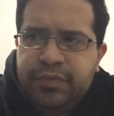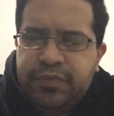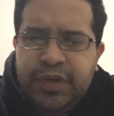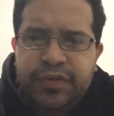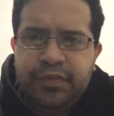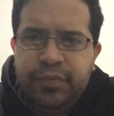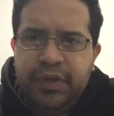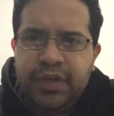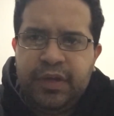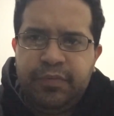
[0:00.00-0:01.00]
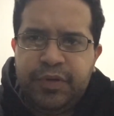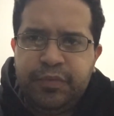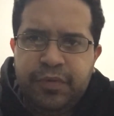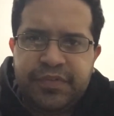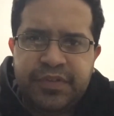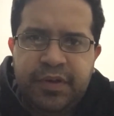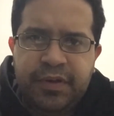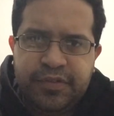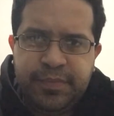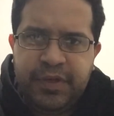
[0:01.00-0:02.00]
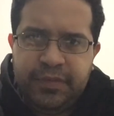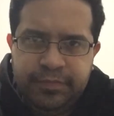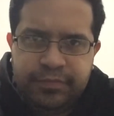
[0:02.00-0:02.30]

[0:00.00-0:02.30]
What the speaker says: red dwarf stars. But